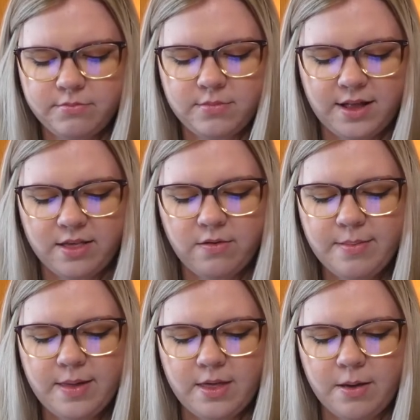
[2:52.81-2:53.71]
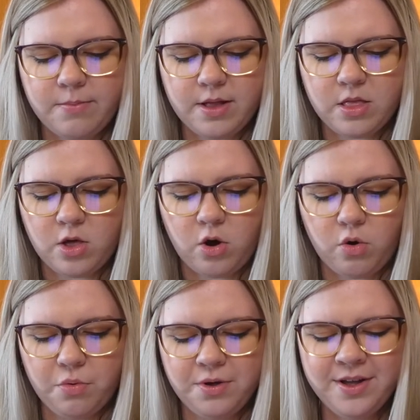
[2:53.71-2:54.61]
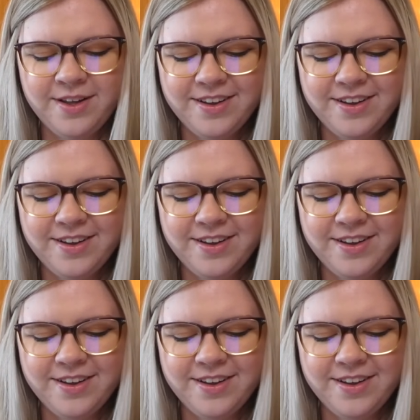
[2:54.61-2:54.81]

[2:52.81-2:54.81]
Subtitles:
that's how I made them. And so